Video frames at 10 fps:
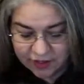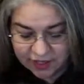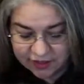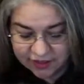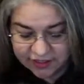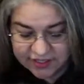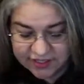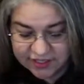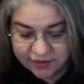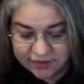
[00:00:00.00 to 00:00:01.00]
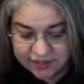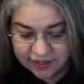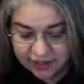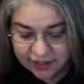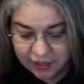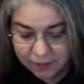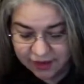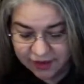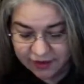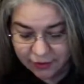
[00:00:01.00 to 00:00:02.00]
He clicked his heels again and
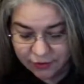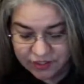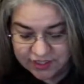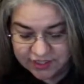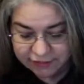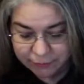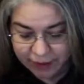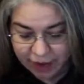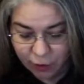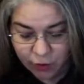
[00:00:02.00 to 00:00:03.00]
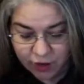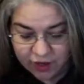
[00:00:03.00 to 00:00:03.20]
made another stiff bow